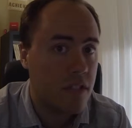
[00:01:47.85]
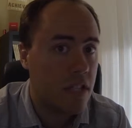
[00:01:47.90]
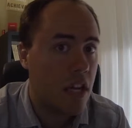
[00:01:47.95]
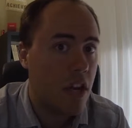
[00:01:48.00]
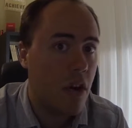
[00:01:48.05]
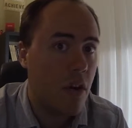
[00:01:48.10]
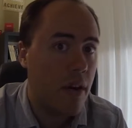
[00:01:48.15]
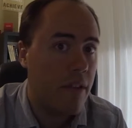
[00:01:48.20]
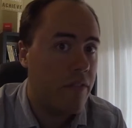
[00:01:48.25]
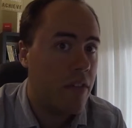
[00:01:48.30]
I
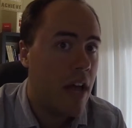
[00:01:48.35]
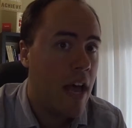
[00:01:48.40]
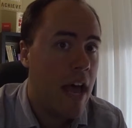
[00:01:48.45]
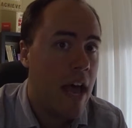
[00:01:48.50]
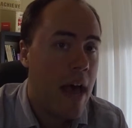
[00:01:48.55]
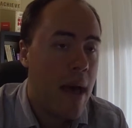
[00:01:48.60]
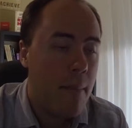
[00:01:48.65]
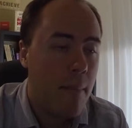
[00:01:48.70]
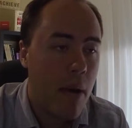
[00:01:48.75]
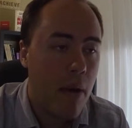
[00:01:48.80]
know I've
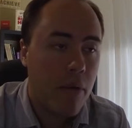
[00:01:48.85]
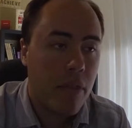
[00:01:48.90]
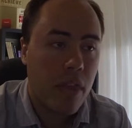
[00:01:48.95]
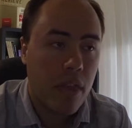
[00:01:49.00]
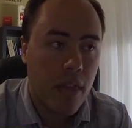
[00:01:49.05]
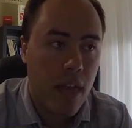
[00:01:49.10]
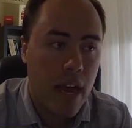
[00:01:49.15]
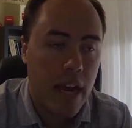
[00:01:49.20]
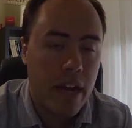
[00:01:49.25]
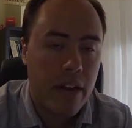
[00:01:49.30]
met with a
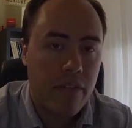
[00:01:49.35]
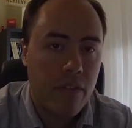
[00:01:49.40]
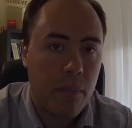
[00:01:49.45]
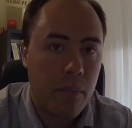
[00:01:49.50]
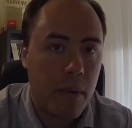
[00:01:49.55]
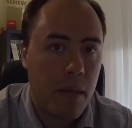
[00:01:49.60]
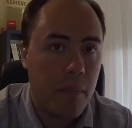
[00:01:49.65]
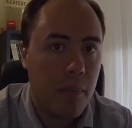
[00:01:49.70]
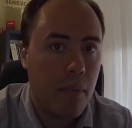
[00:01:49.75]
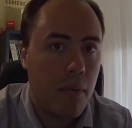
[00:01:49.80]
lot of different
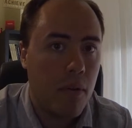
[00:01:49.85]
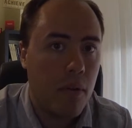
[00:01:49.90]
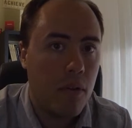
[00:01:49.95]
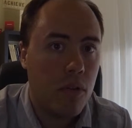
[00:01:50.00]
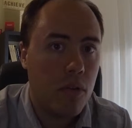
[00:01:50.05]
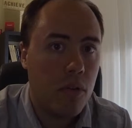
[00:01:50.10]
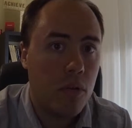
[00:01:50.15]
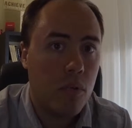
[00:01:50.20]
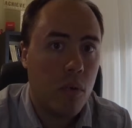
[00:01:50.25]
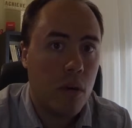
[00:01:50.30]
people
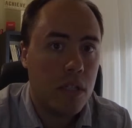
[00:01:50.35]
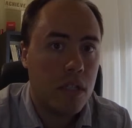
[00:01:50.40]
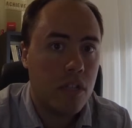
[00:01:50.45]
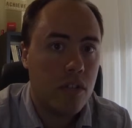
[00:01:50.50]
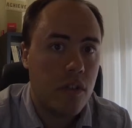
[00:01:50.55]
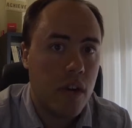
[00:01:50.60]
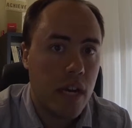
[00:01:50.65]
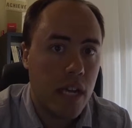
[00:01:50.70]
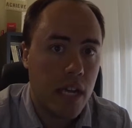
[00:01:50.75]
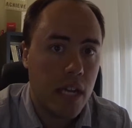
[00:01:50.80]
who want to
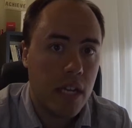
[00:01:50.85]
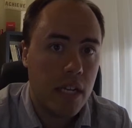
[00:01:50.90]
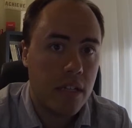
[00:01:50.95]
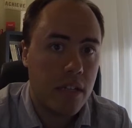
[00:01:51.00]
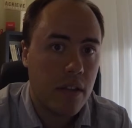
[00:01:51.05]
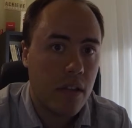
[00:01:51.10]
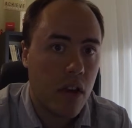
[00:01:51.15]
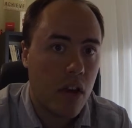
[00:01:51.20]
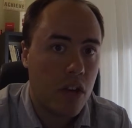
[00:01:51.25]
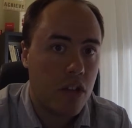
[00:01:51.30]
try to get
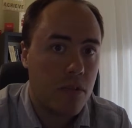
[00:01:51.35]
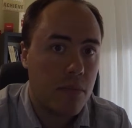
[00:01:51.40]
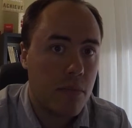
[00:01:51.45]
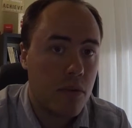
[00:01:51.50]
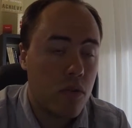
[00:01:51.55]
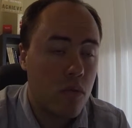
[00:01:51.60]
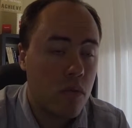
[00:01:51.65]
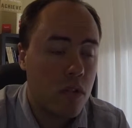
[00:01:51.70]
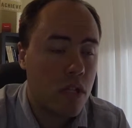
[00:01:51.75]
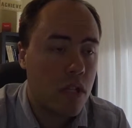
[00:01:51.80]
into the
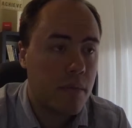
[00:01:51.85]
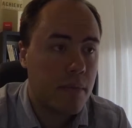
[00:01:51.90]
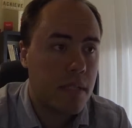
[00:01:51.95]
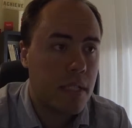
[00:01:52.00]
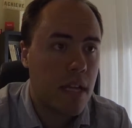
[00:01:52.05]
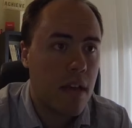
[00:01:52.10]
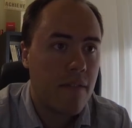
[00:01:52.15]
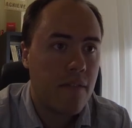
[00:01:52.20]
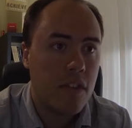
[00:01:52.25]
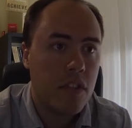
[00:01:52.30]
entrepreneurship
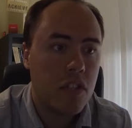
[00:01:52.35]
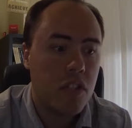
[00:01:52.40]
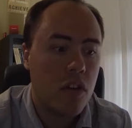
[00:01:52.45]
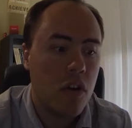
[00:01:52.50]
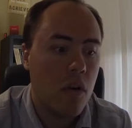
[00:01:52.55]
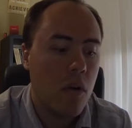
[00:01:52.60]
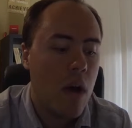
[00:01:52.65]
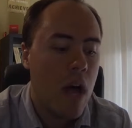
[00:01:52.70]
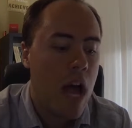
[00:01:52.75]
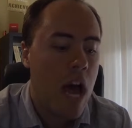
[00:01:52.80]
stuff, and
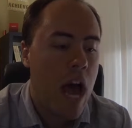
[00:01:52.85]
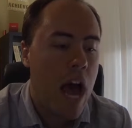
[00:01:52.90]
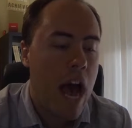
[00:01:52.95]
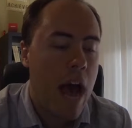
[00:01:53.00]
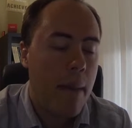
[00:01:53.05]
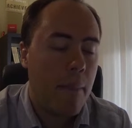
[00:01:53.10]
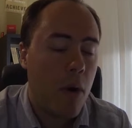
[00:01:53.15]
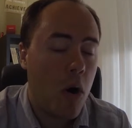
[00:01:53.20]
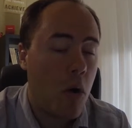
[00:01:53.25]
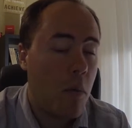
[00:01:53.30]
so
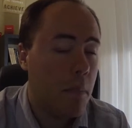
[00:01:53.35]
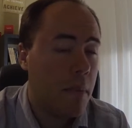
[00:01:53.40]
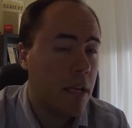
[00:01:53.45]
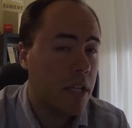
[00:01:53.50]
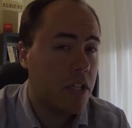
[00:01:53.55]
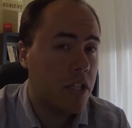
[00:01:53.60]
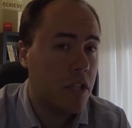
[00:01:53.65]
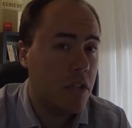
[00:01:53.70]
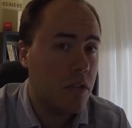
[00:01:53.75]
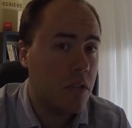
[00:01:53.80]
I'm hoping
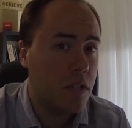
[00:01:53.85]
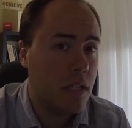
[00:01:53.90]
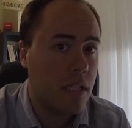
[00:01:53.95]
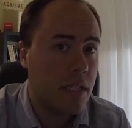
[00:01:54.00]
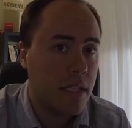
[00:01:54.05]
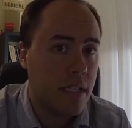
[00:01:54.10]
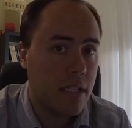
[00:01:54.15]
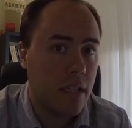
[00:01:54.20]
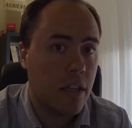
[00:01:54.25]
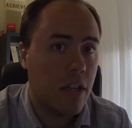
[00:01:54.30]
to use
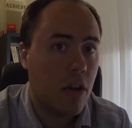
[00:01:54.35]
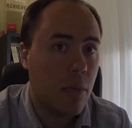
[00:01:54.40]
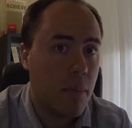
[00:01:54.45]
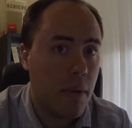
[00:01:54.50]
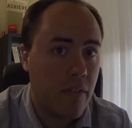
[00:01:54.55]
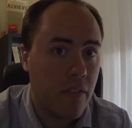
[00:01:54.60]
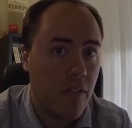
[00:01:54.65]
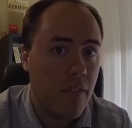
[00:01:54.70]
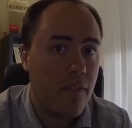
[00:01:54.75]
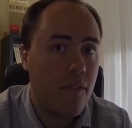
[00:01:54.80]
this as a little bit
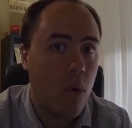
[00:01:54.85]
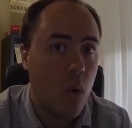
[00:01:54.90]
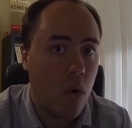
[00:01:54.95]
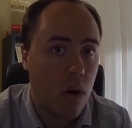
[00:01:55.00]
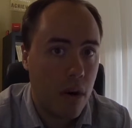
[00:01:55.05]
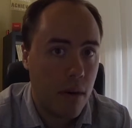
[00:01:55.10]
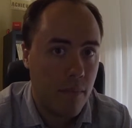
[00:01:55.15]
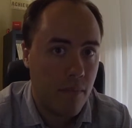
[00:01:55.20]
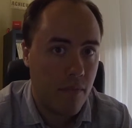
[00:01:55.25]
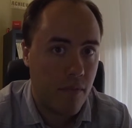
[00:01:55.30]
of a
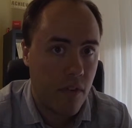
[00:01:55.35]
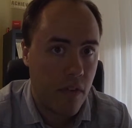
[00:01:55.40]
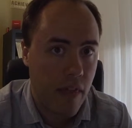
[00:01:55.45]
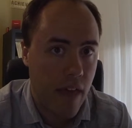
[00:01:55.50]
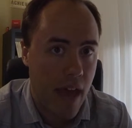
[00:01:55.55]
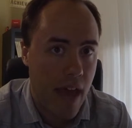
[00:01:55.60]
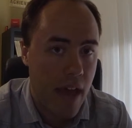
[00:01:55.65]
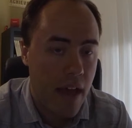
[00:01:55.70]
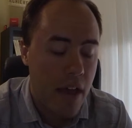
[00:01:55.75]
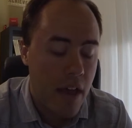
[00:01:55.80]
forum for
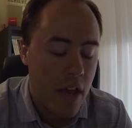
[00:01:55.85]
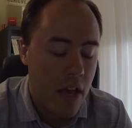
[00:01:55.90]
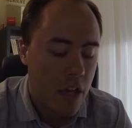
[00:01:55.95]
that.